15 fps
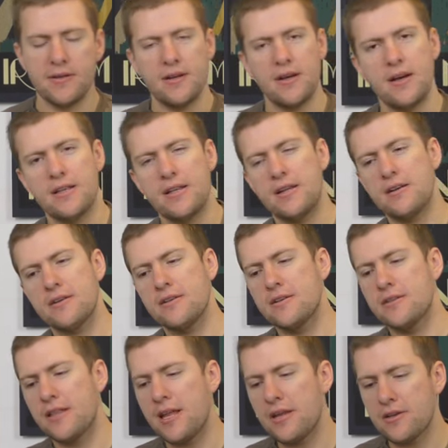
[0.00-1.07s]
And then I
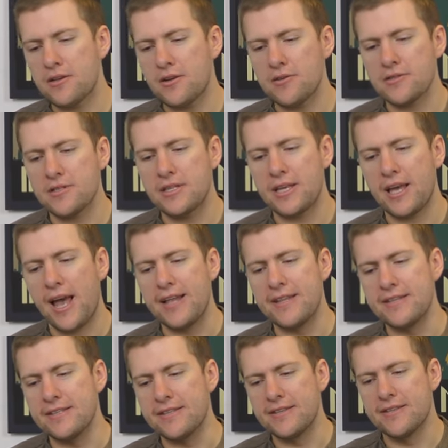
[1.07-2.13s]
then I got to the
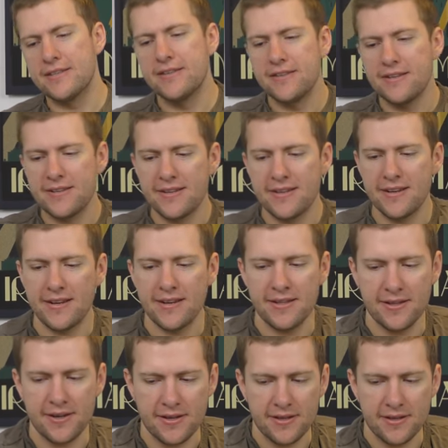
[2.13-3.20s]
end, and
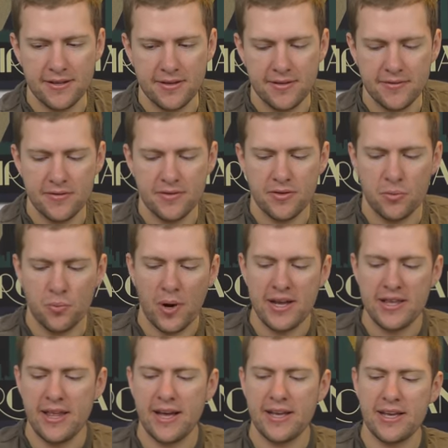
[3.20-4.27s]
like. The way
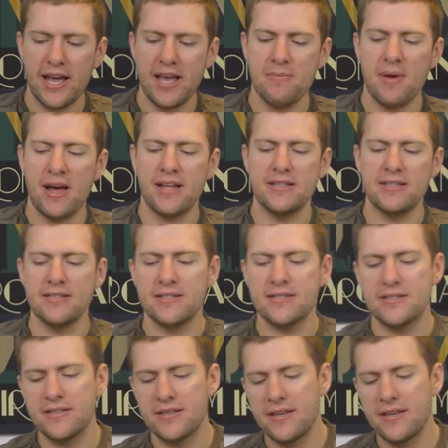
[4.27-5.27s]
that game ends